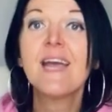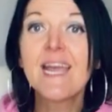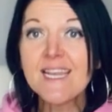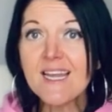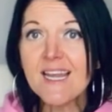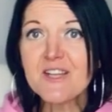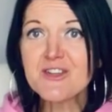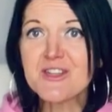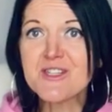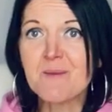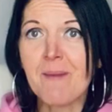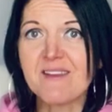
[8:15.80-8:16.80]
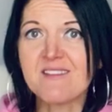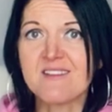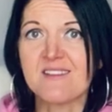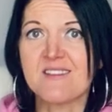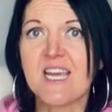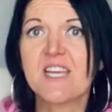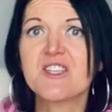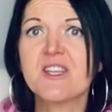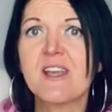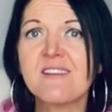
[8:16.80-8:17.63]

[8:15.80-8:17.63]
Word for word: In a literature-based dissertation,